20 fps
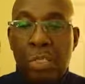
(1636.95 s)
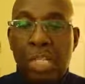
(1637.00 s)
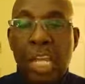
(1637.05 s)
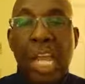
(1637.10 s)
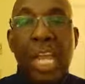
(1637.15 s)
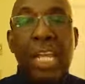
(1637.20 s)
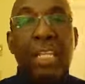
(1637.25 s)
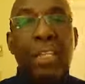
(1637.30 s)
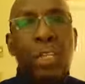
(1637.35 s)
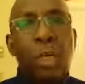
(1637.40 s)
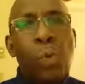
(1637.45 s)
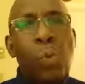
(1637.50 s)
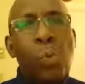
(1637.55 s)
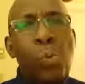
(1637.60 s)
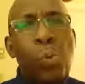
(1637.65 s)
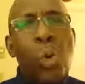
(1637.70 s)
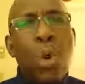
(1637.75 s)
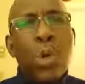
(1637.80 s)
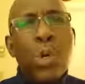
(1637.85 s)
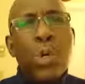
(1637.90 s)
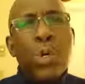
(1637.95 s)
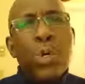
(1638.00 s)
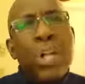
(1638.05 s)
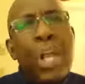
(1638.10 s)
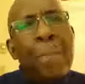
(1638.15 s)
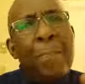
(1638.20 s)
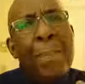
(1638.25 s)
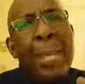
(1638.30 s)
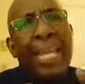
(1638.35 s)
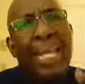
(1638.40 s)
take the
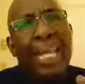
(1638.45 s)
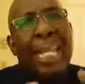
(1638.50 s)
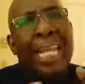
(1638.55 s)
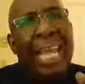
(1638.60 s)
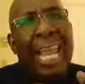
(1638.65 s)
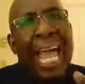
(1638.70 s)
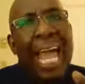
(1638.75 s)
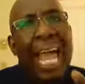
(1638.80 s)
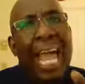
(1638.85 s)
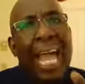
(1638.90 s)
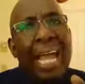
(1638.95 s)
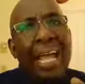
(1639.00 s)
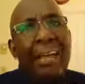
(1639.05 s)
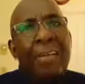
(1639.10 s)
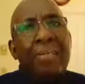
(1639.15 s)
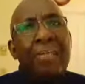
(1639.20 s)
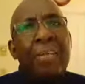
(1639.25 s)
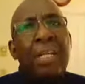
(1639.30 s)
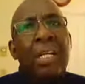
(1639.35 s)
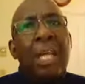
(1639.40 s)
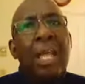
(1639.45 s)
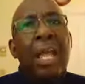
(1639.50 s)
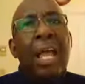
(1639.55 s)
word and make it live